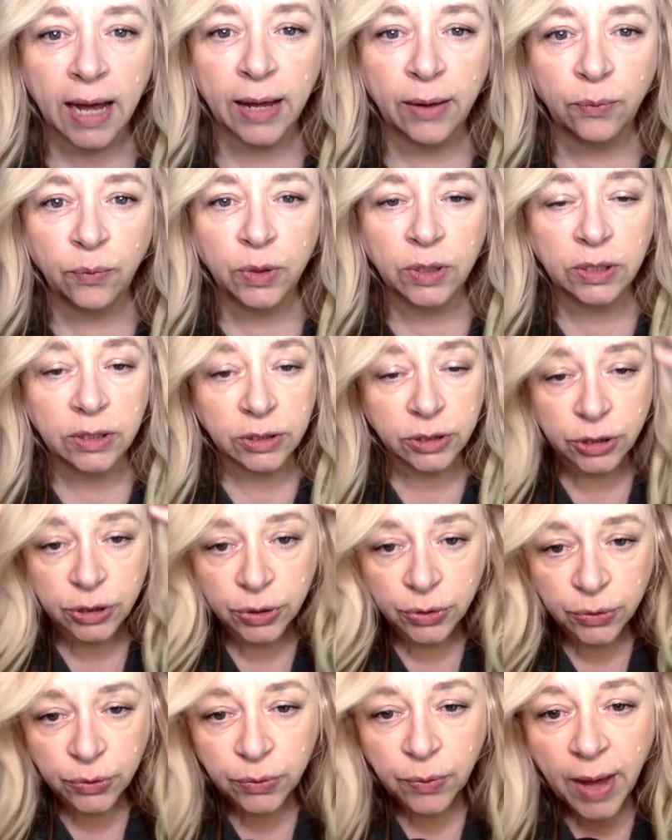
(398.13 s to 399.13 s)
will
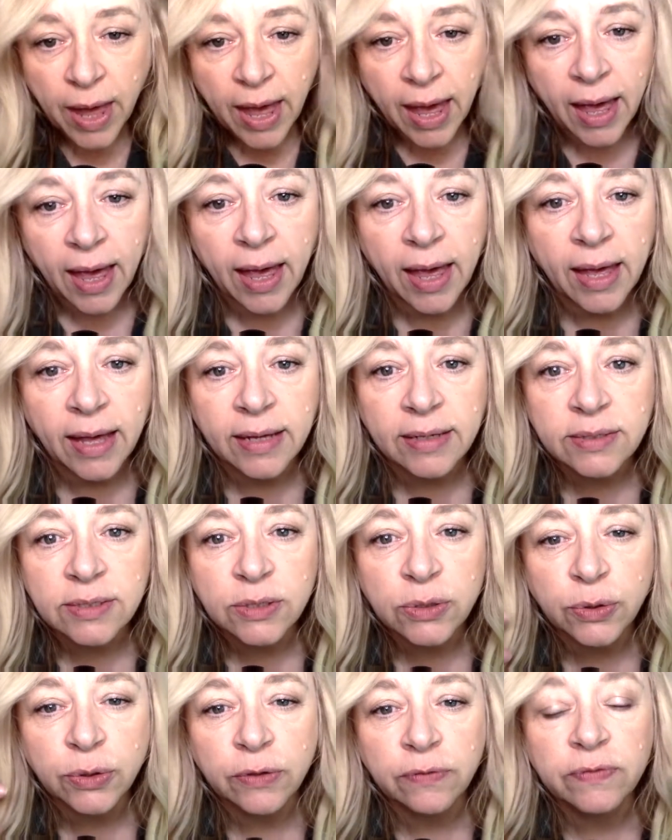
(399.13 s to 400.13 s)
do a
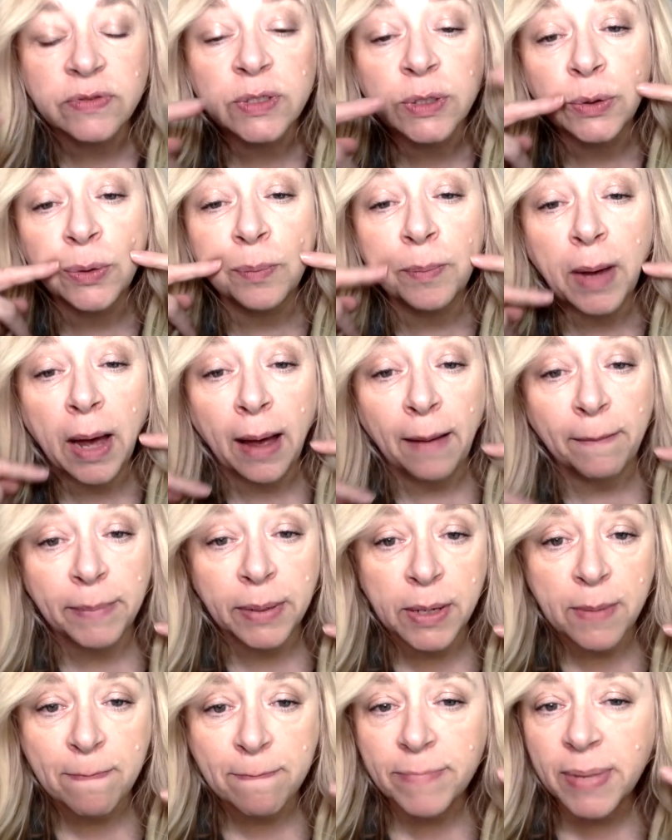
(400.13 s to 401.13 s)
sort of zoom up,
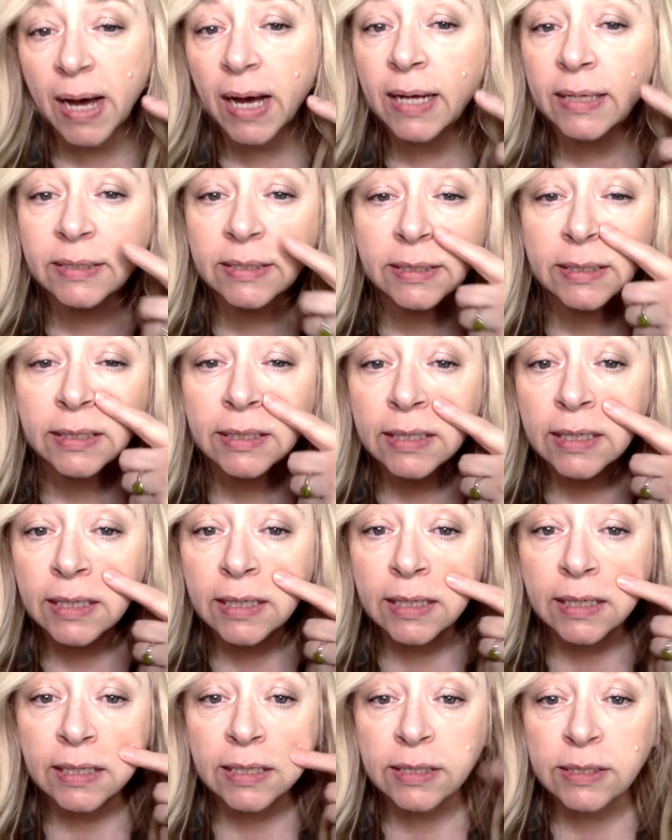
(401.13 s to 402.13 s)
but
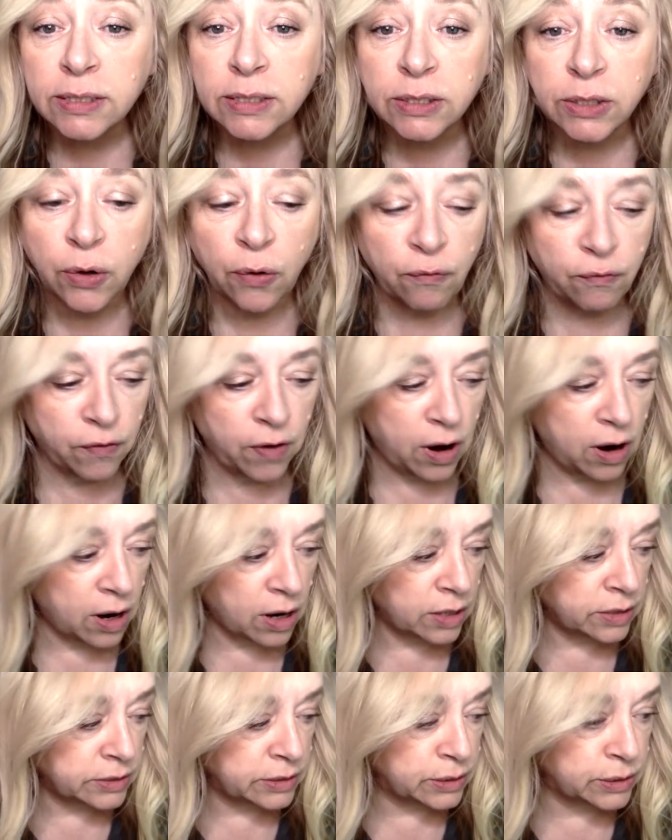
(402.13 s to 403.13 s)
so
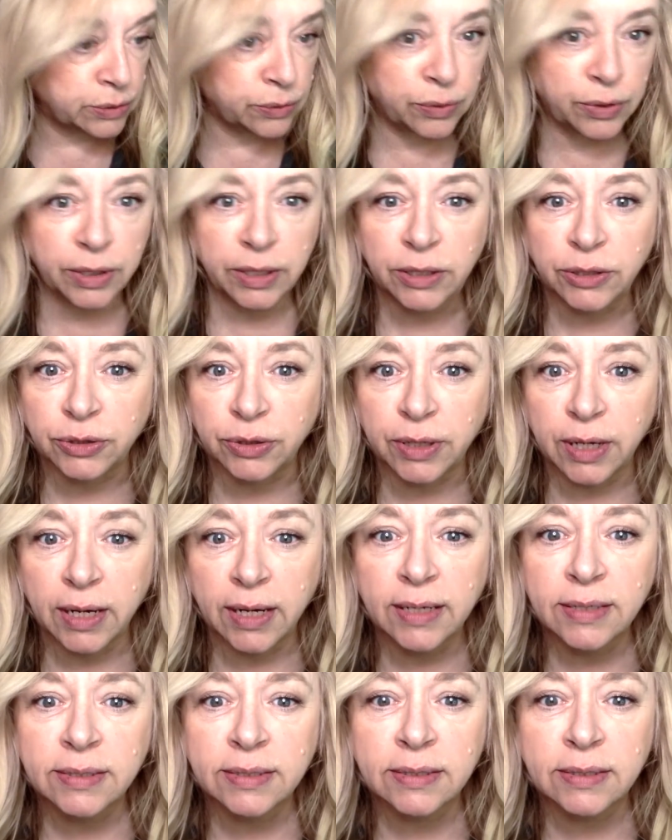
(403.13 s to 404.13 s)
far, so good, you
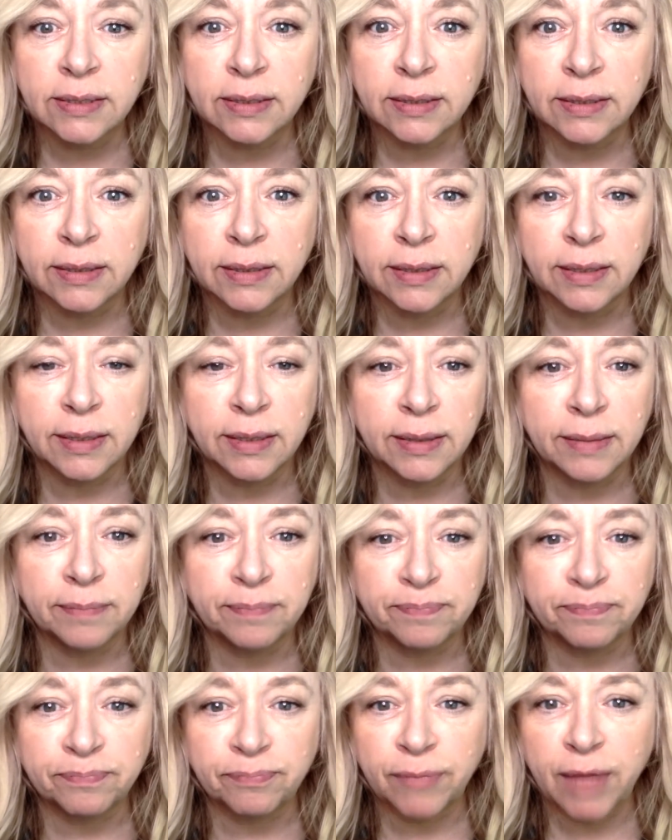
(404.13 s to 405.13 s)
guys.
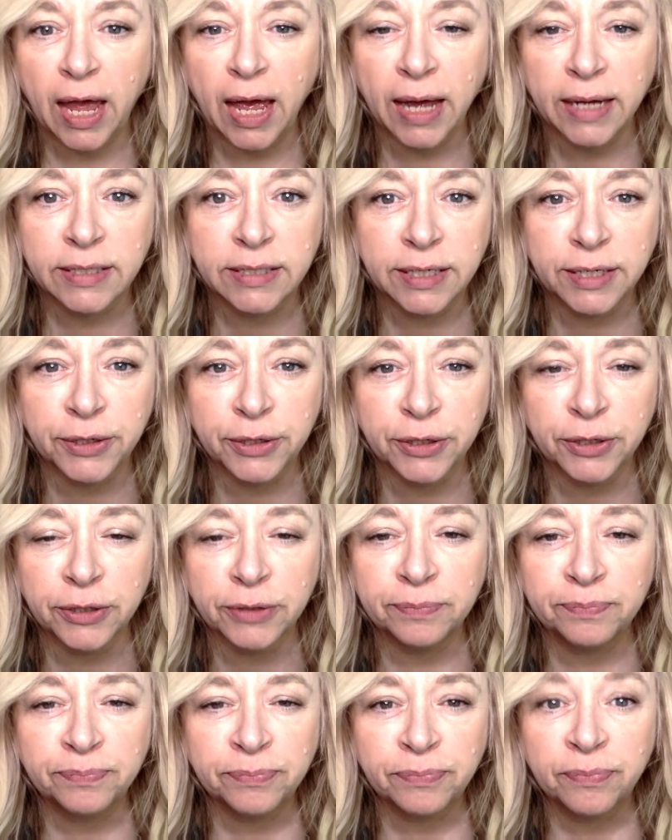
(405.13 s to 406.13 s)
Um, had
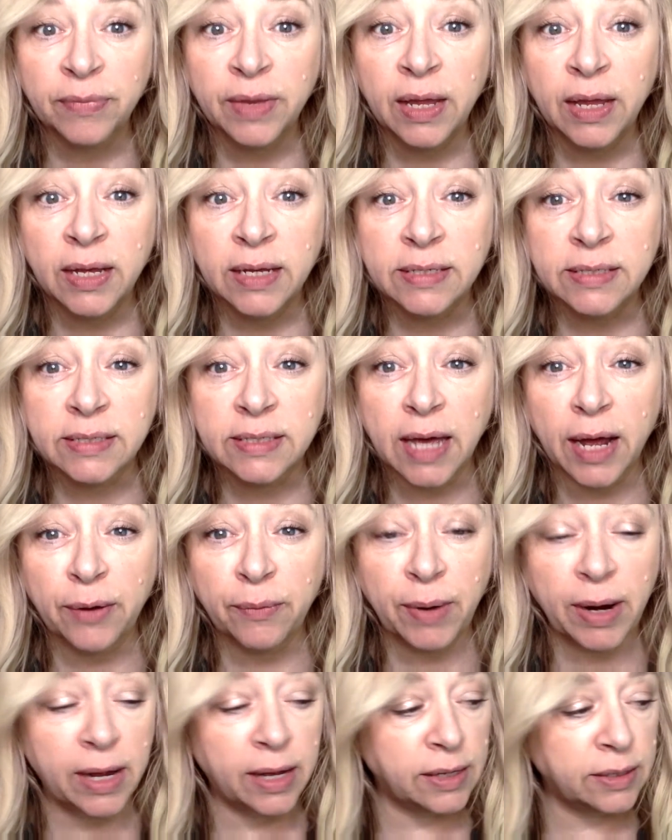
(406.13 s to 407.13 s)
dinner, sat
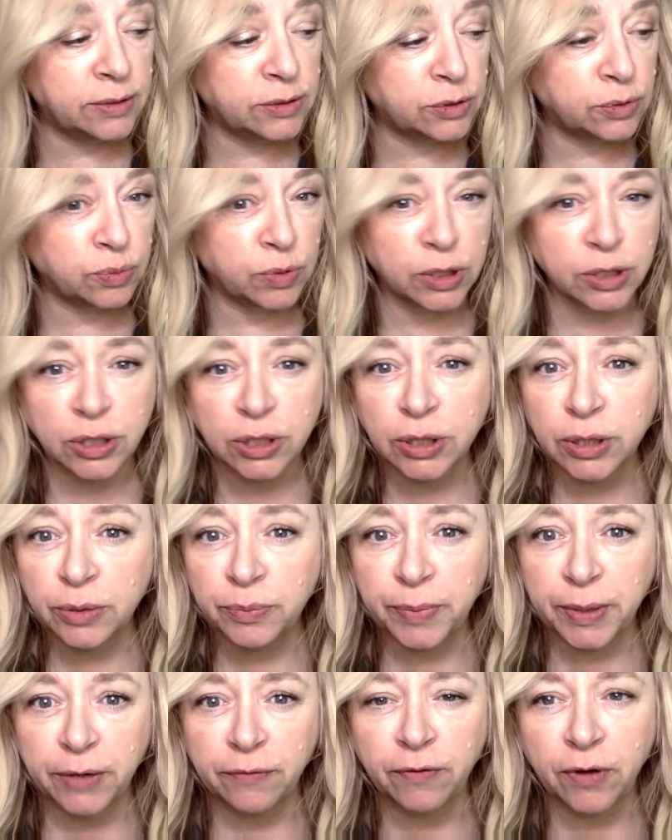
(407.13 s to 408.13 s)
around, watched a little
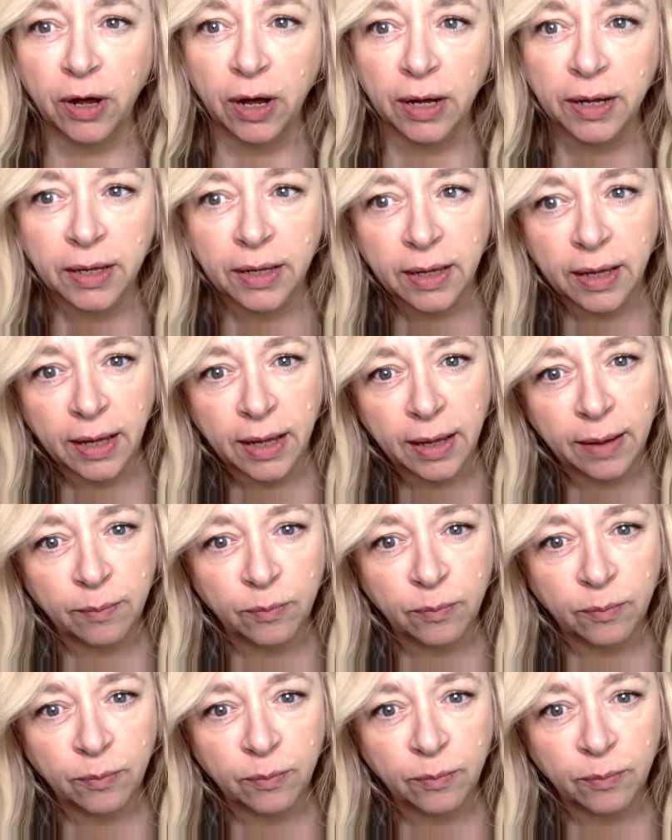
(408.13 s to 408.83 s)
bit of hockey game.